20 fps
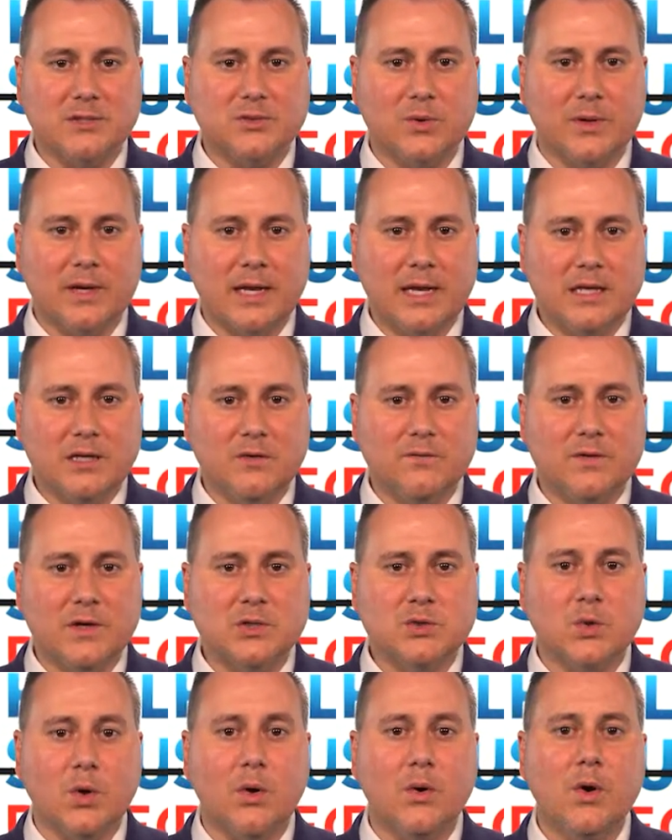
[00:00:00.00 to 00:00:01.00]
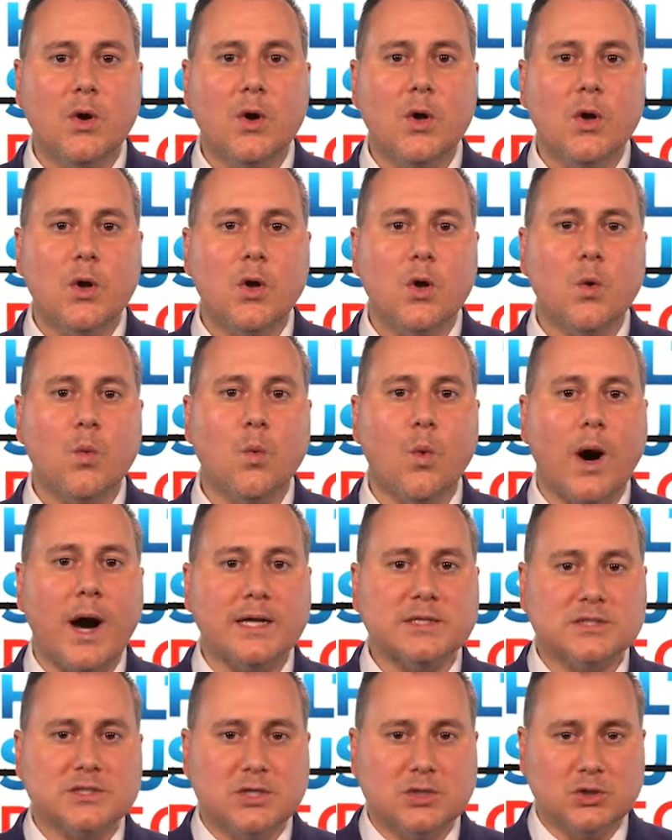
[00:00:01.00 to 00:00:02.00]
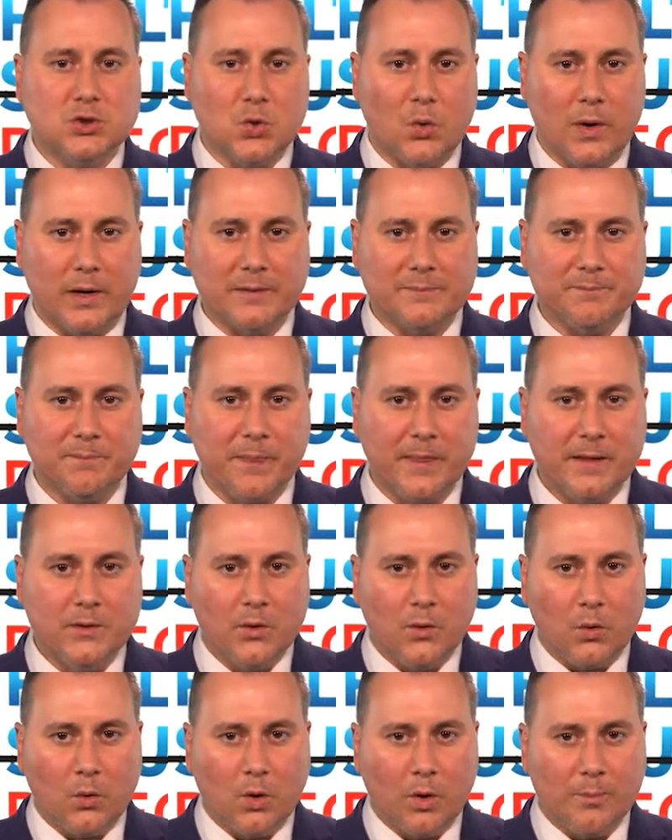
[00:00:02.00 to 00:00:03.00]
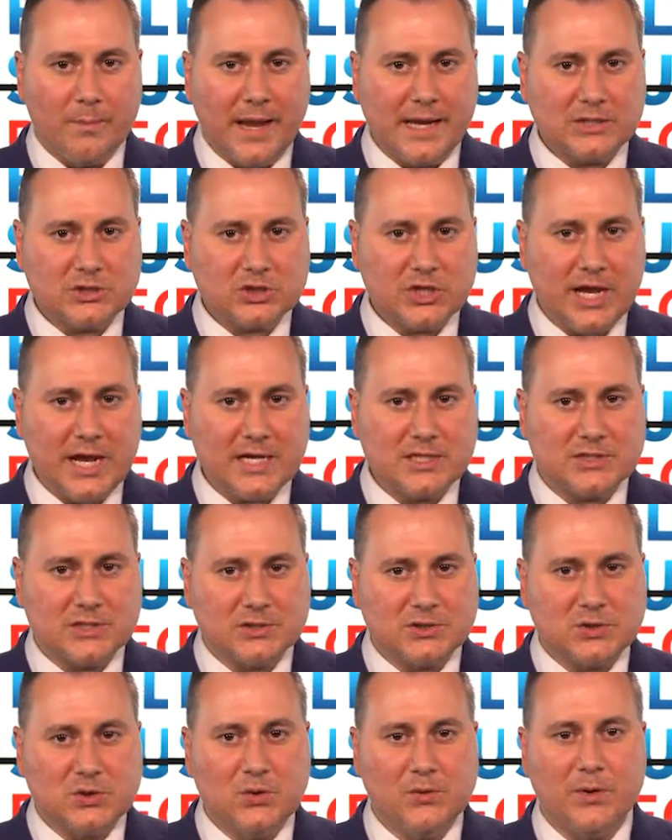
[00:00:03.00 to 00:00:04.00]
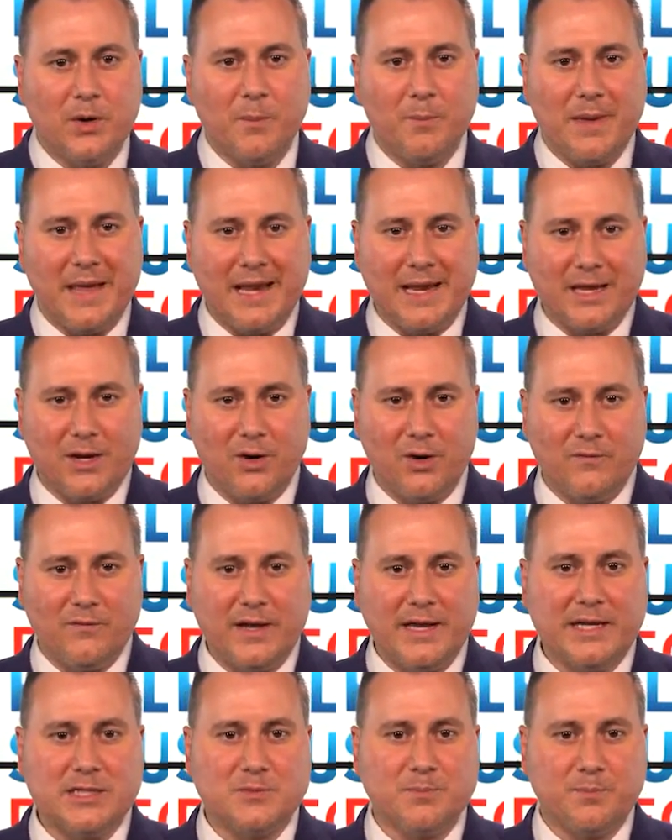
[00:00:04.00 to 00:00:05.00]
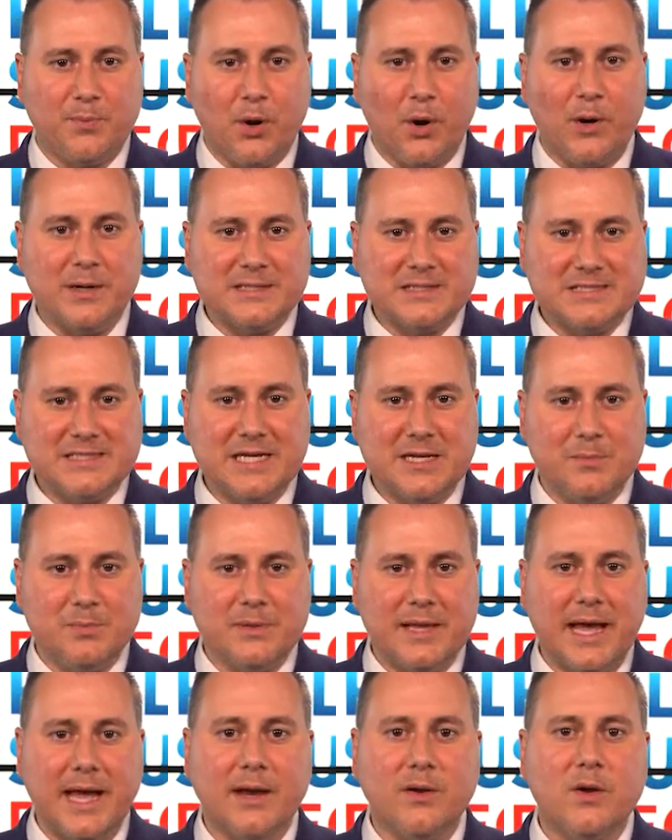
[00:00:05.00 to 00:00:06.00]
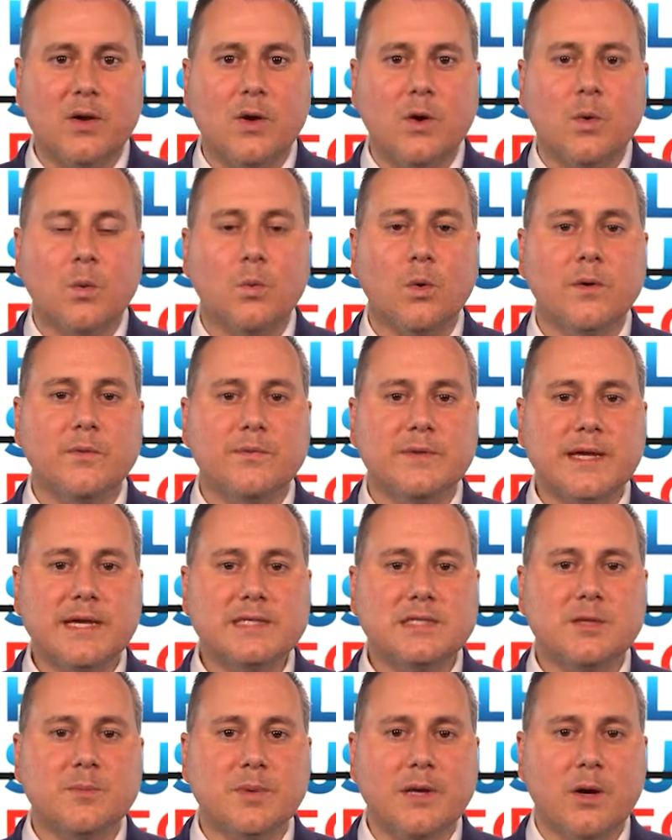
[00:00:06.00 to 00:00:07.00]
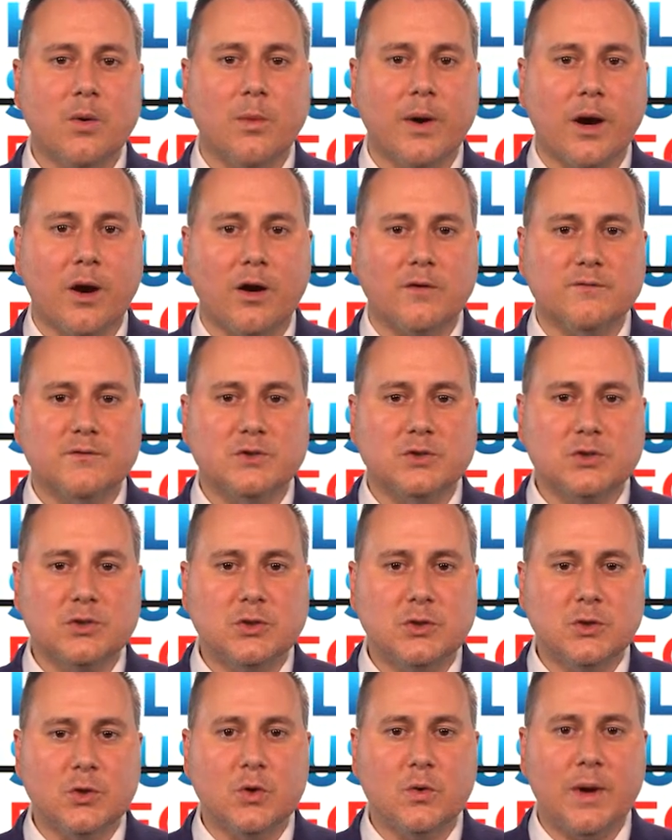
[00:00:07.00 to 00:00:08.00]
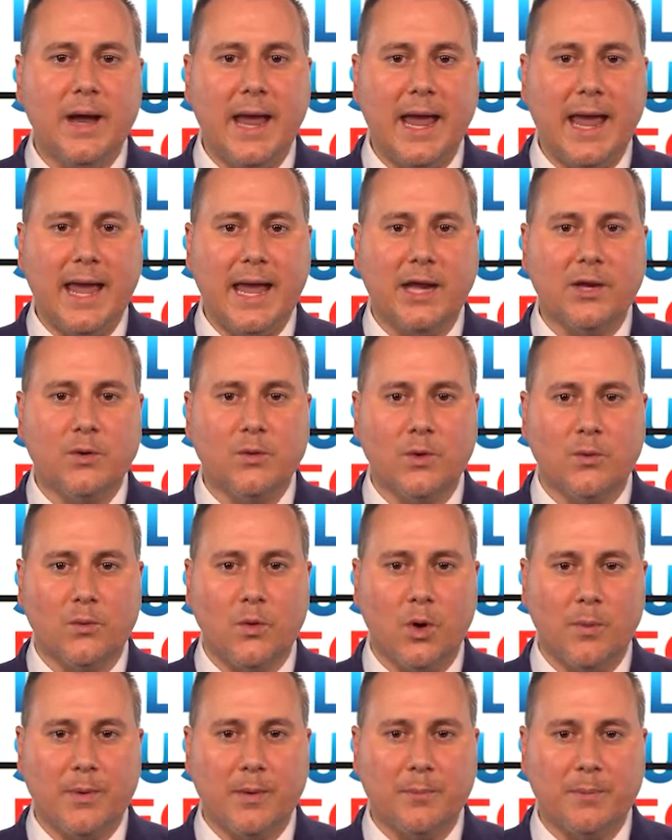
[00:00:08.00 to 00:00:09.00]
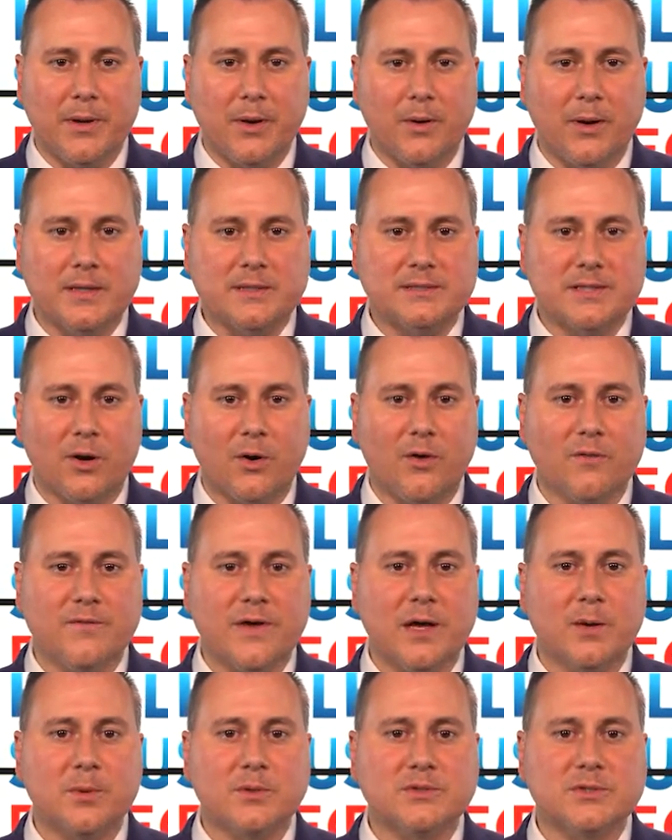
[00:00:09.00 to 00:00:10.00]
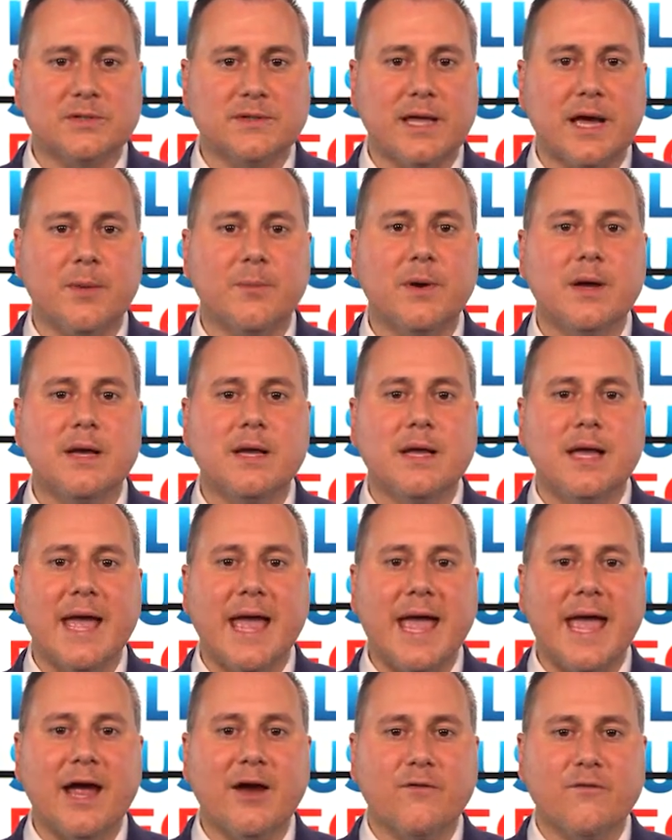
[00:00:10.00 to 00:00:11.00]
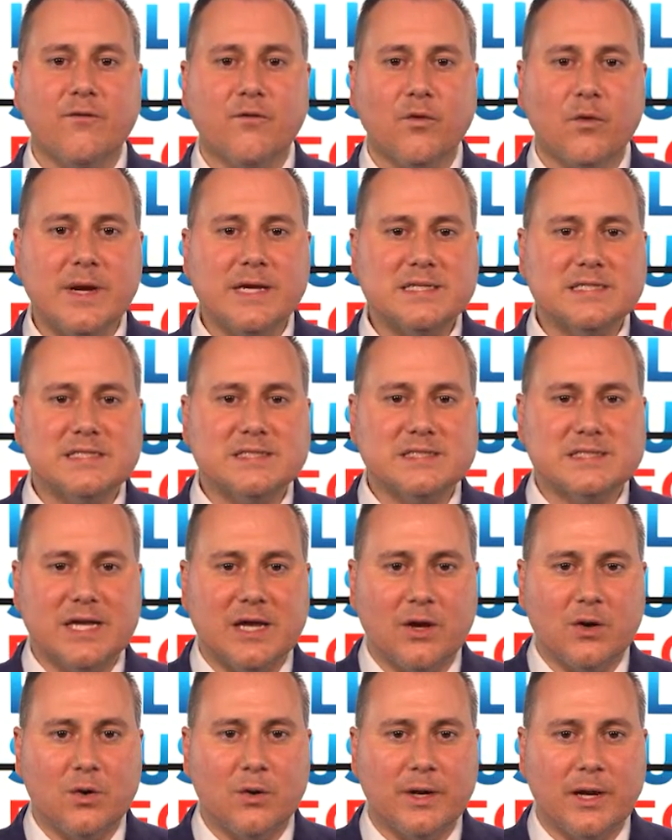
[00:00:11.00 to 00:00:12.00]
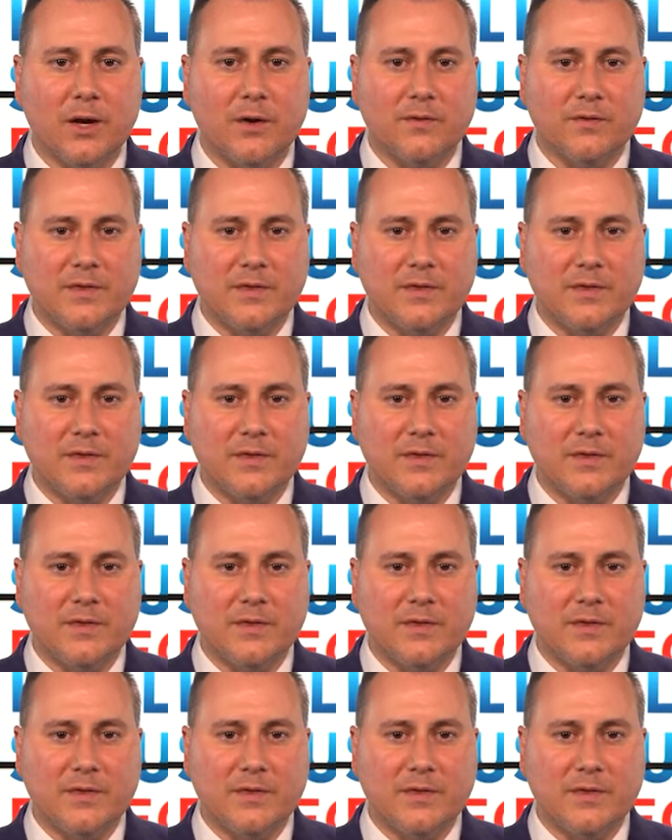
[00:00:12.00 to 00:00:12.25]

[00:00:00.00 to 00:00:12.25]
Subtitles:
So an individual who wants to join or make changes to their Medicare Advantage Part C plan will need to be aware of 2 annual enrollment periods that are available to them every single year.